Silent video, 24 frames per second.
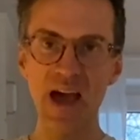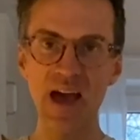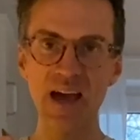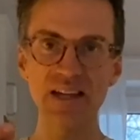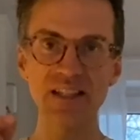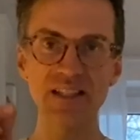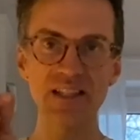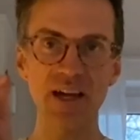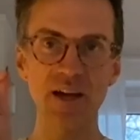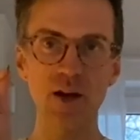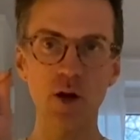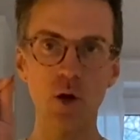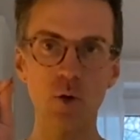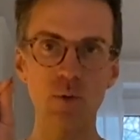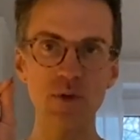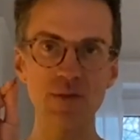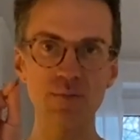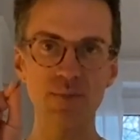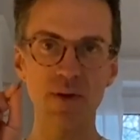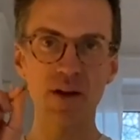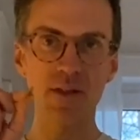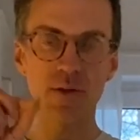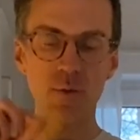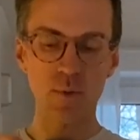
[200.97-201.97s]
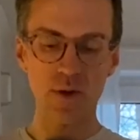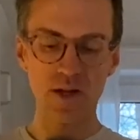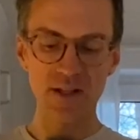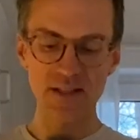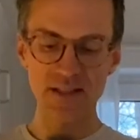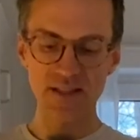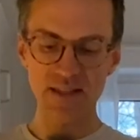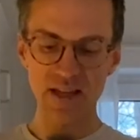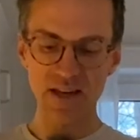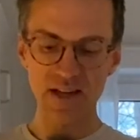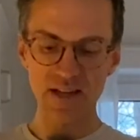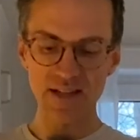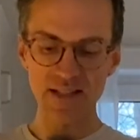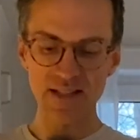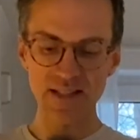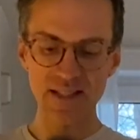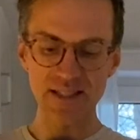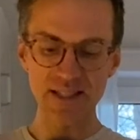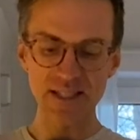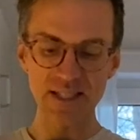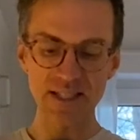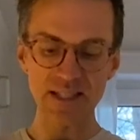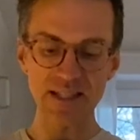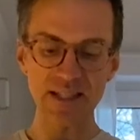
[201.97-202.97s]
And I always buy the ones that are
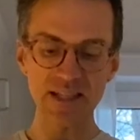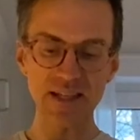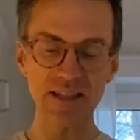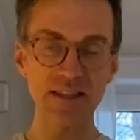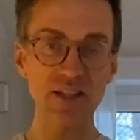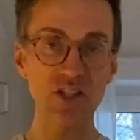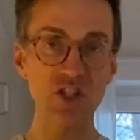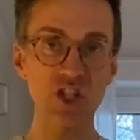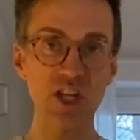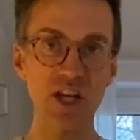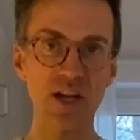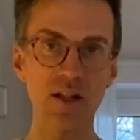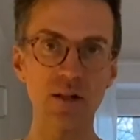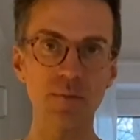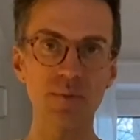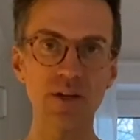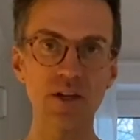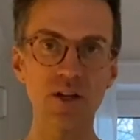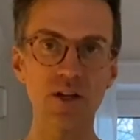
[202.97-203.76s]
still in the shell,